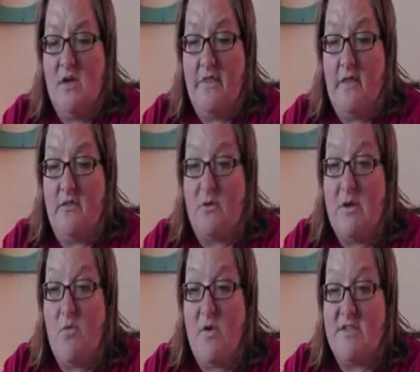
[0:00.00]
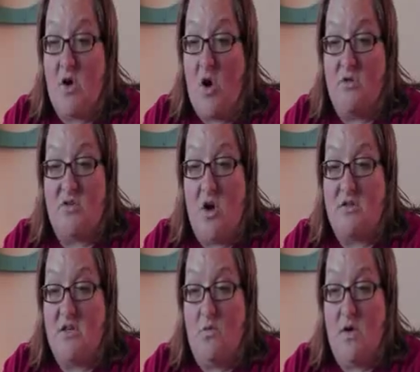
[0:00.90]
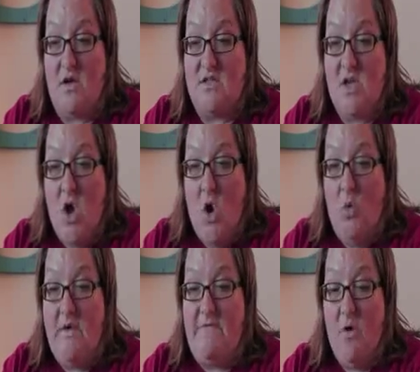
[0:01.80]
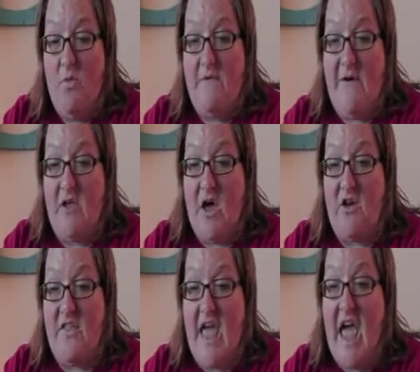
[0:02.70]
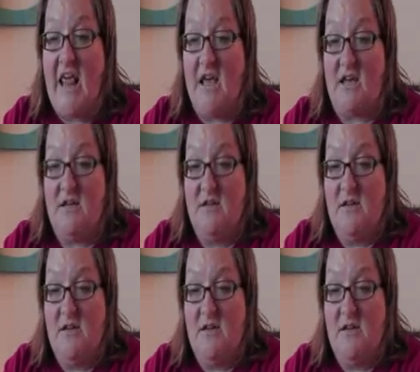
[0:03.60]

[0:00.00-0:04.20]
The three boys all talked at once. We fell out of the attic.